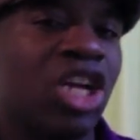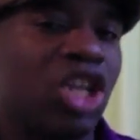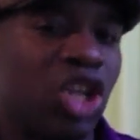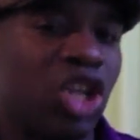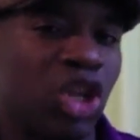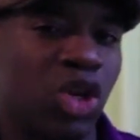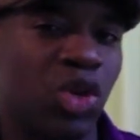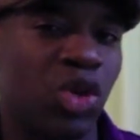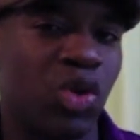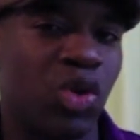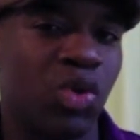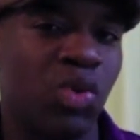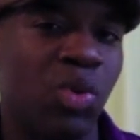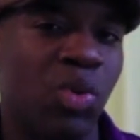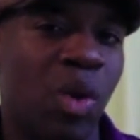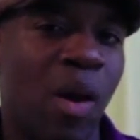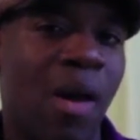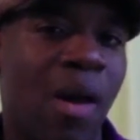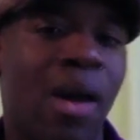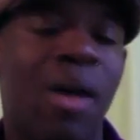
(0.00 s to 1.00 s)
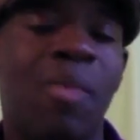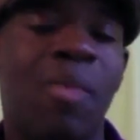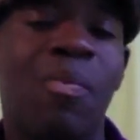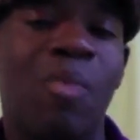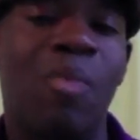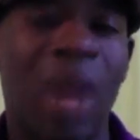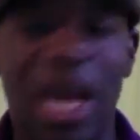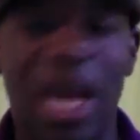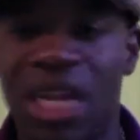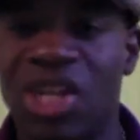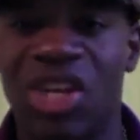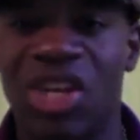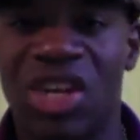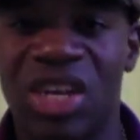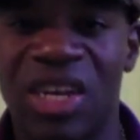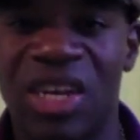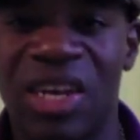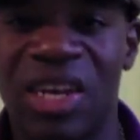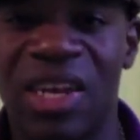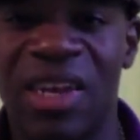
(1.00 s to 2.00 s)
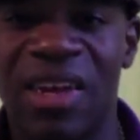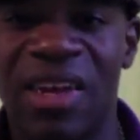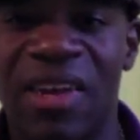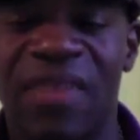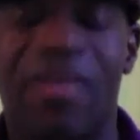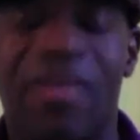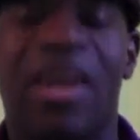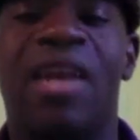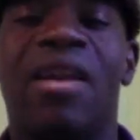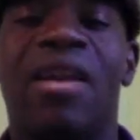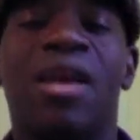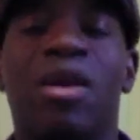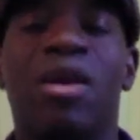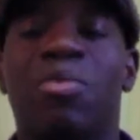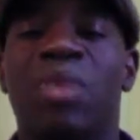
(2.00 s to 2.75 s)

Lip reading: too much, right?